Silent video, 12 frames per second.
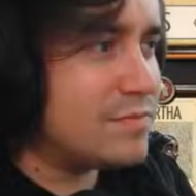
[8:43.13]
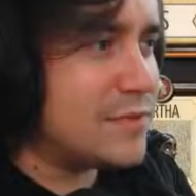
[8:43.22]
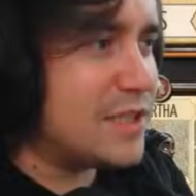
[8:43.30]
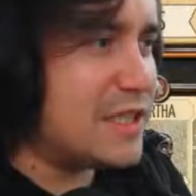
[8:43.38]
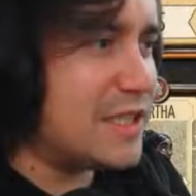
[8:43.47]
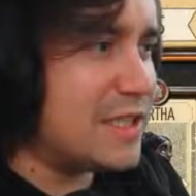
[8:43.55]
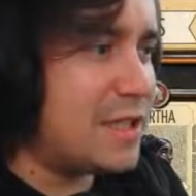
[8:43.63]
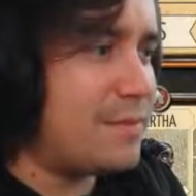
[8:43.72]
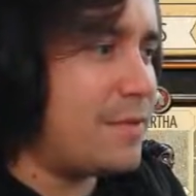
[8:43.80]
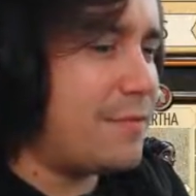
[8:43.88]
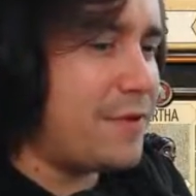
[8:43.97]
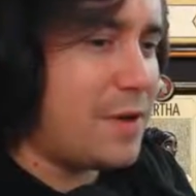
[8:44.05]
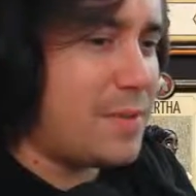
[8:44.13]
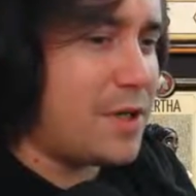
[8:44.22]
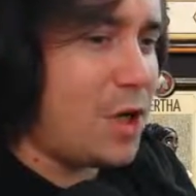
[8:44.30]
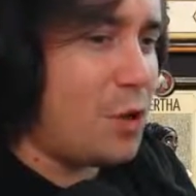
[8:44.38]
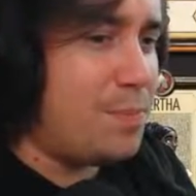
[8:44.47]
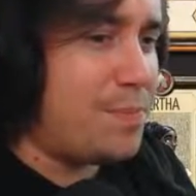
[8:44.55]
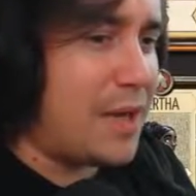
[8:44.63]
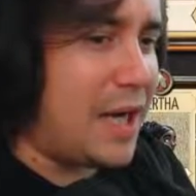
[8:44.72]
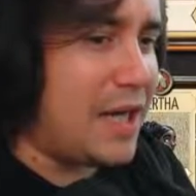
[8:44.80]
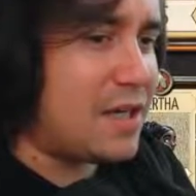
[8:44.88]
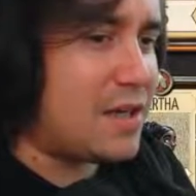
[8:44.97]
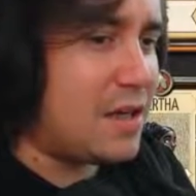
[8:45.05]
Yeah, I'm, I think I'm going to hold
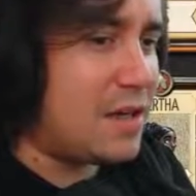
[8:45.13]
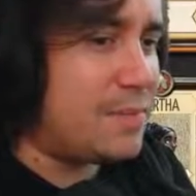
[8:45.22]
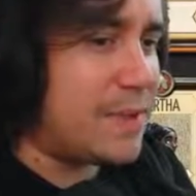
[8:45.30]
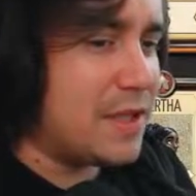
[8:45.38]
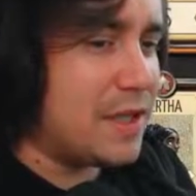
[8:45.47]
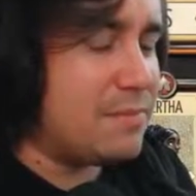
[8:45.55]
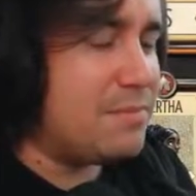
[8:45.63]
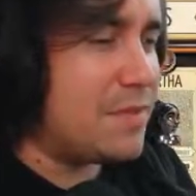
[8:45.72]
back and be like,